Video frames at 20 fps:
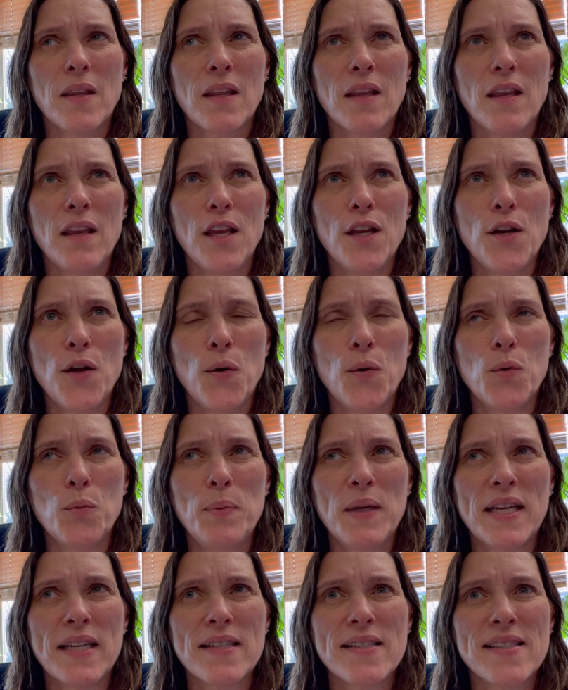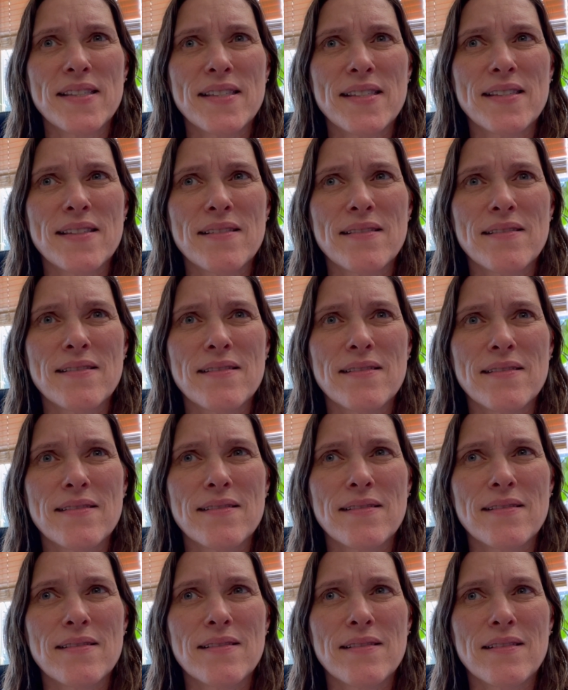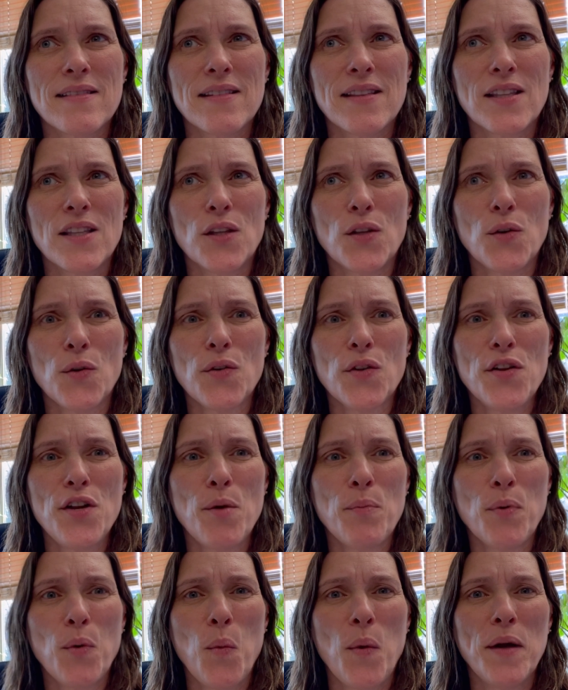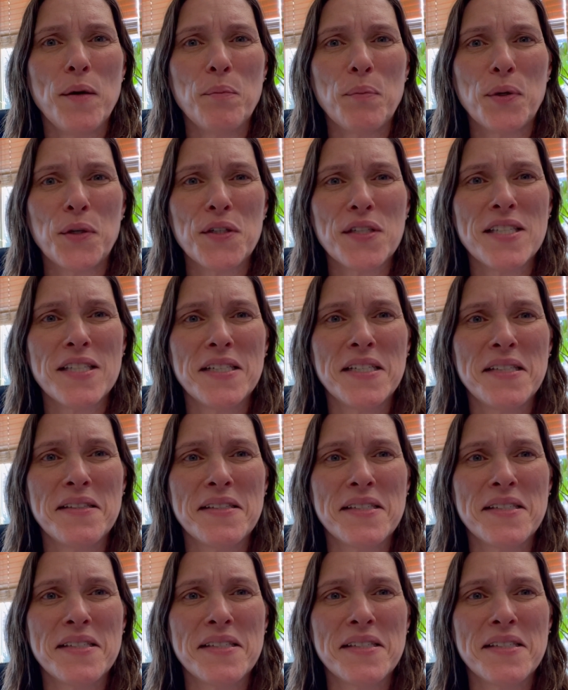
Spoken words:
because you're the number one person